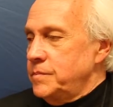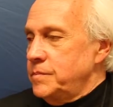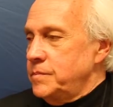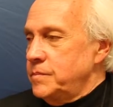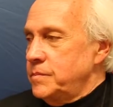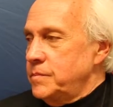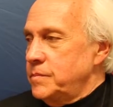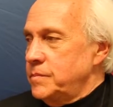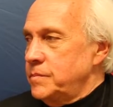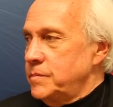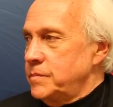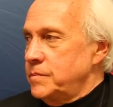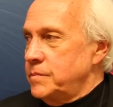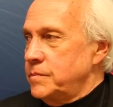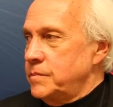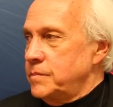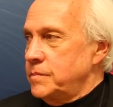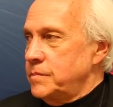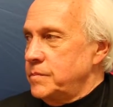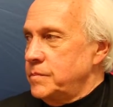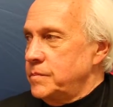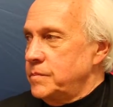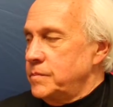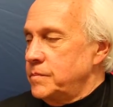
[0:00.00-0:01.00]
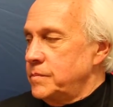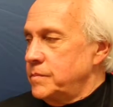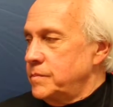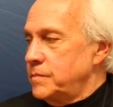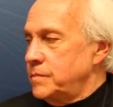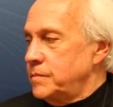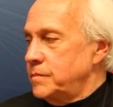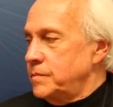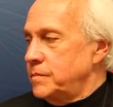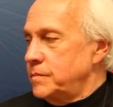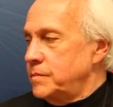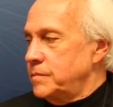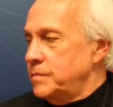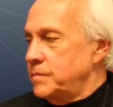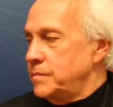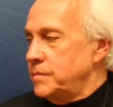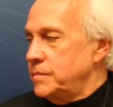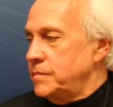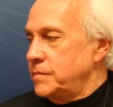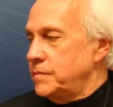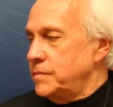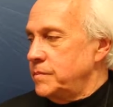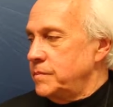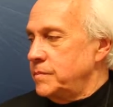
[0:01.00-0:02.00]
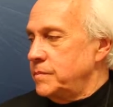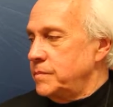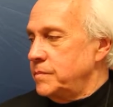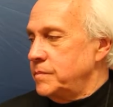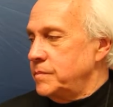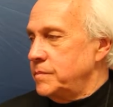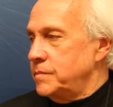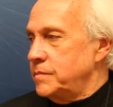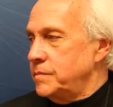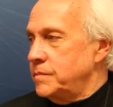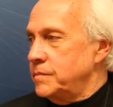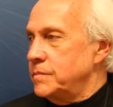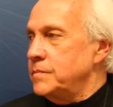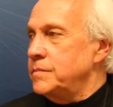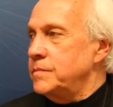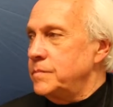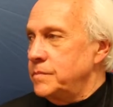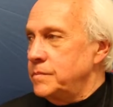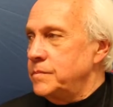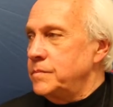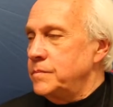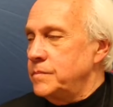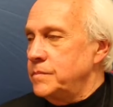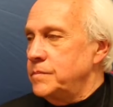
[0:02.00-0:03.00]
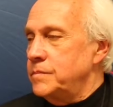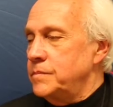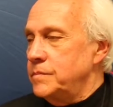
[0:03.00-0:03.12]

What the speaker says: The person shown says nothing.